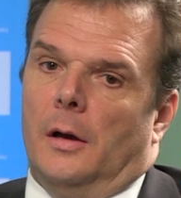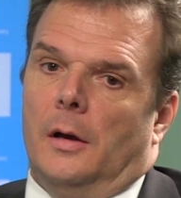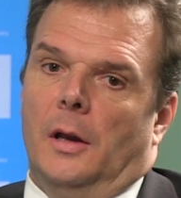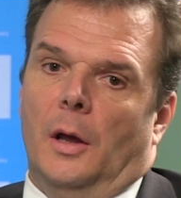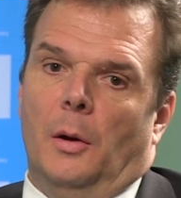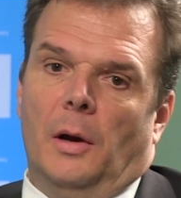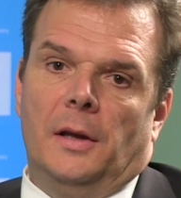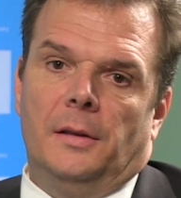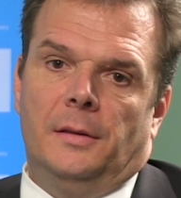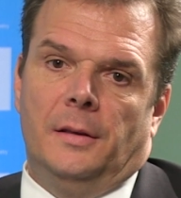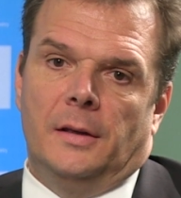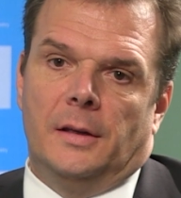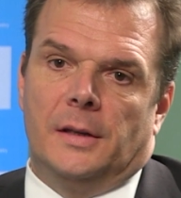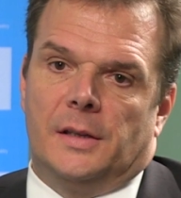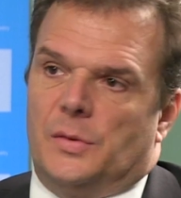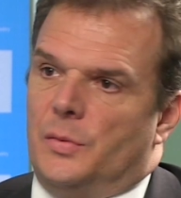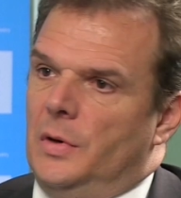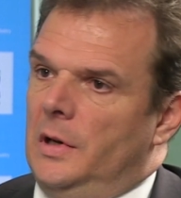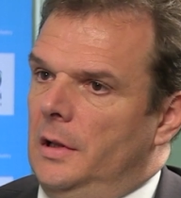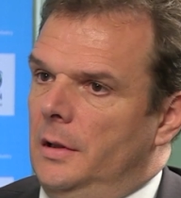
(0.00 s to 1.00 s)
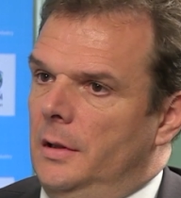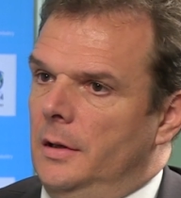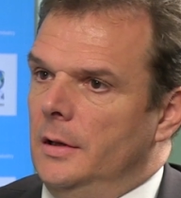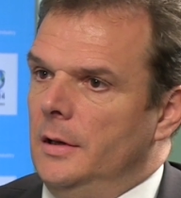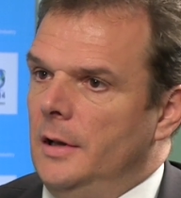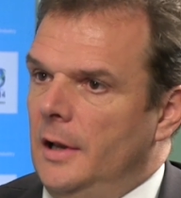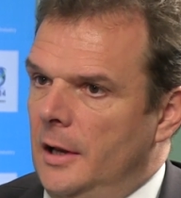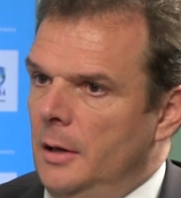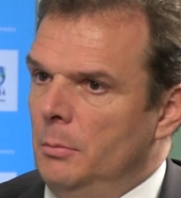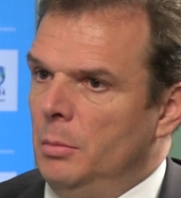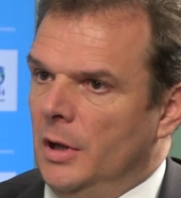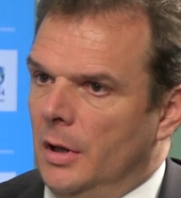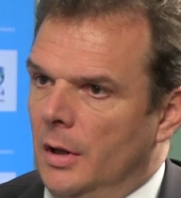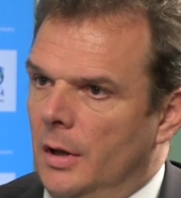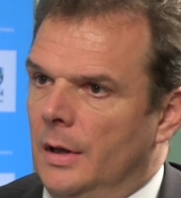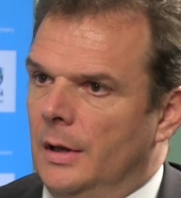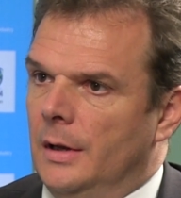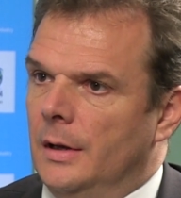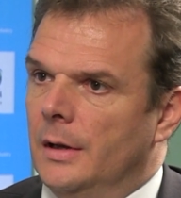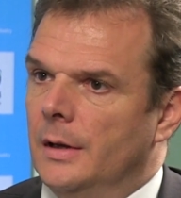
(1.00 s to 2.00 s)
No, I think it's really the enabler
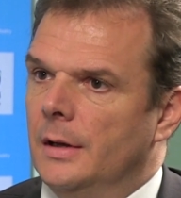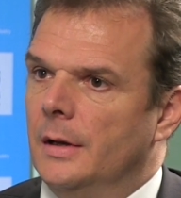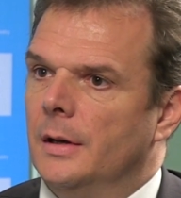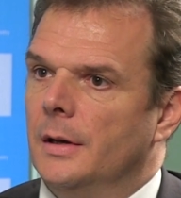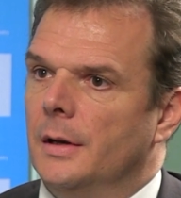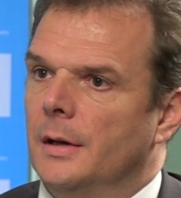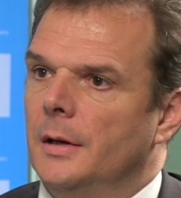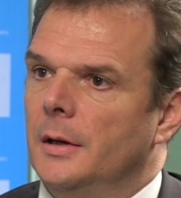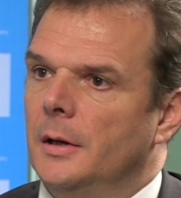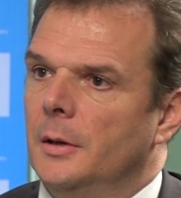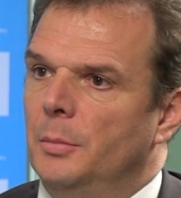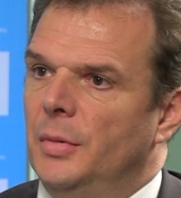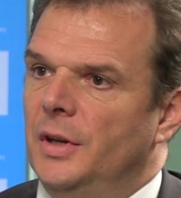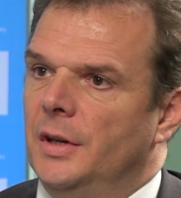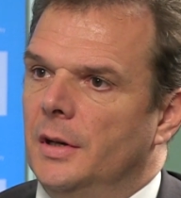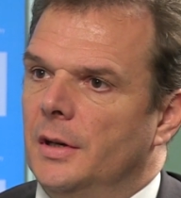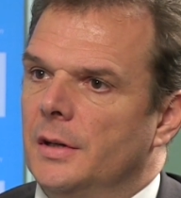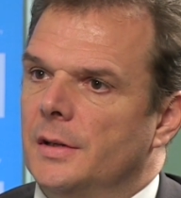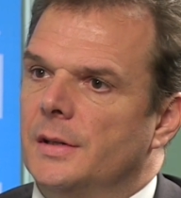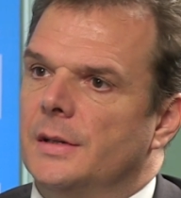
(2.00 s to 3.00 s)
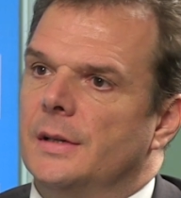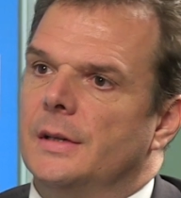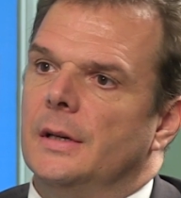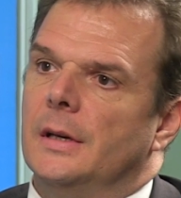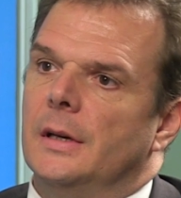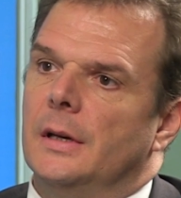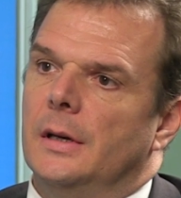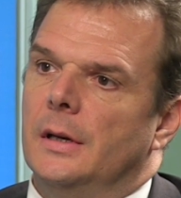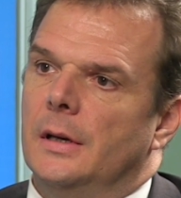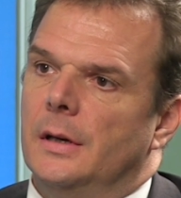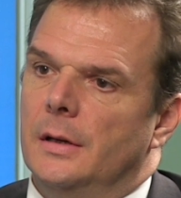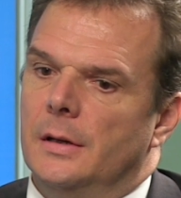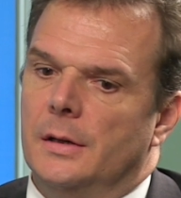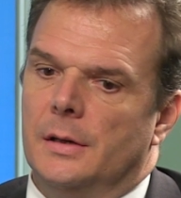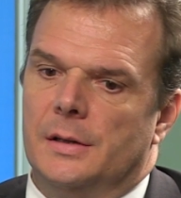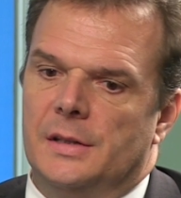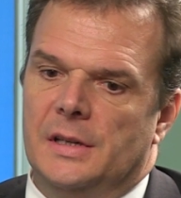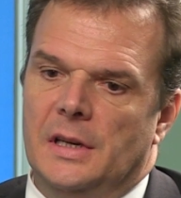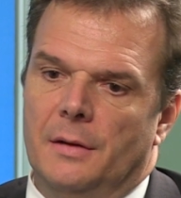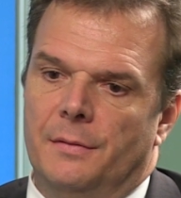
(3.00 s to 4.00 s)
because
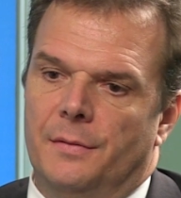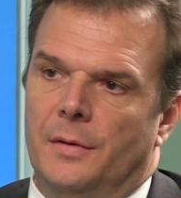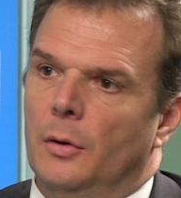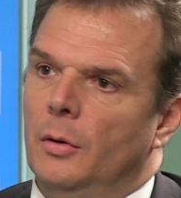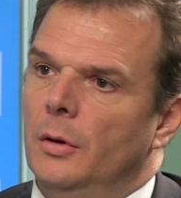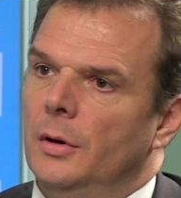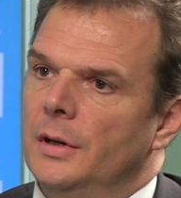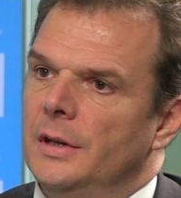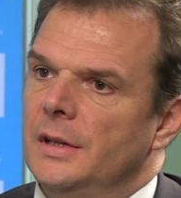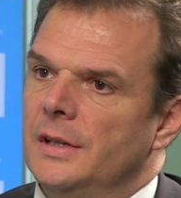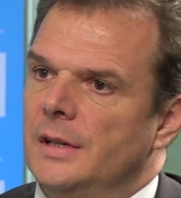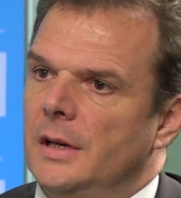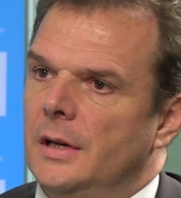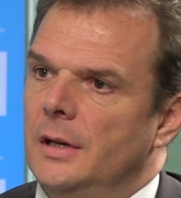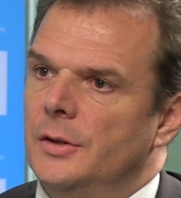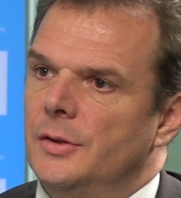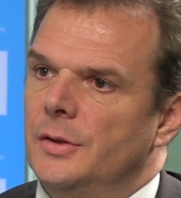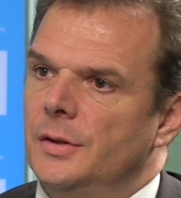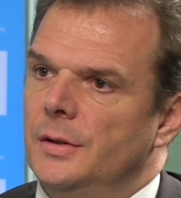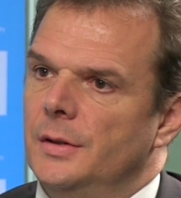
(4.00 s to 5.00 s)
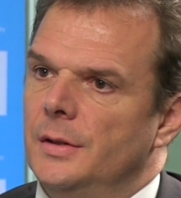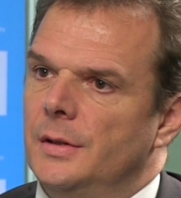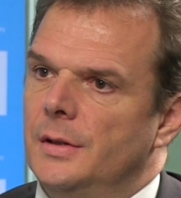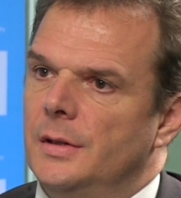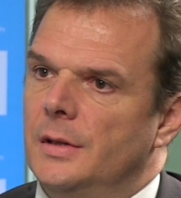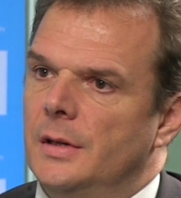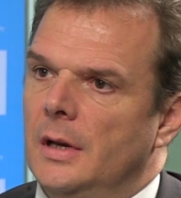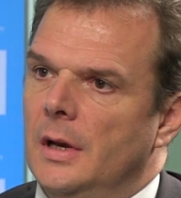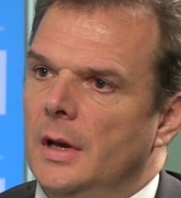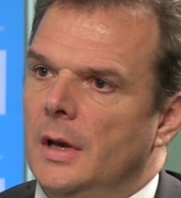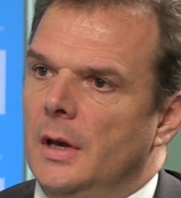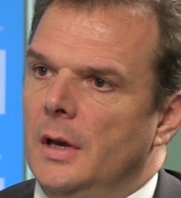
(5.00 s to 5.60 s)
CFO organizations,